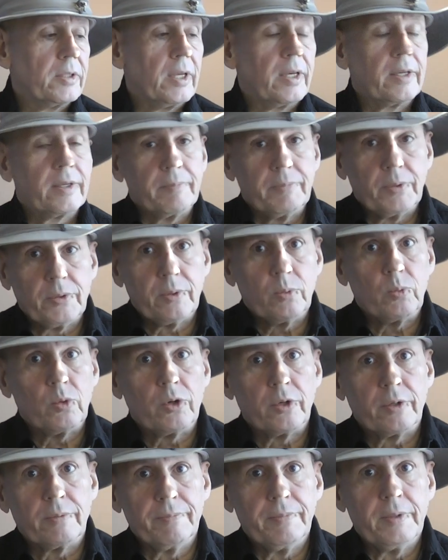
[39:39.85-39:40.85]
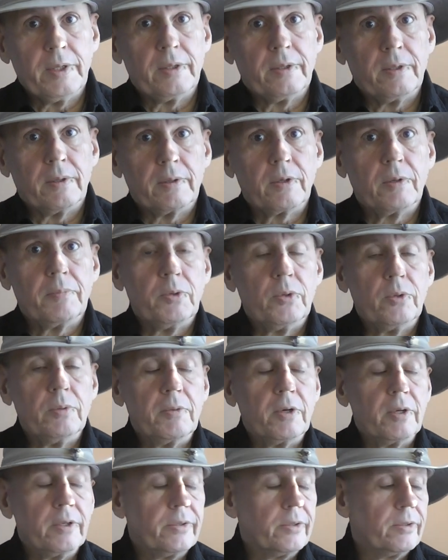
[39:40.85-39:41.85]
that and put the word in the computer
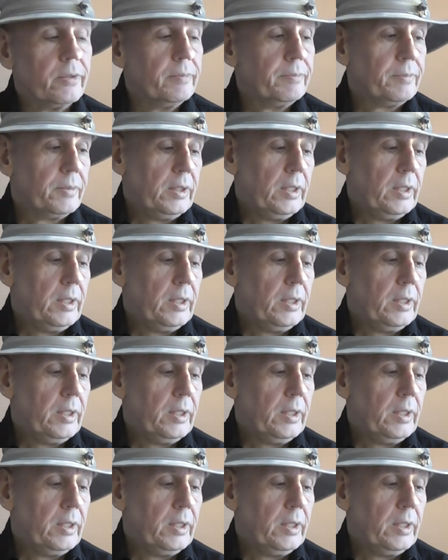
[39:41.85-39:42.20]
monitor.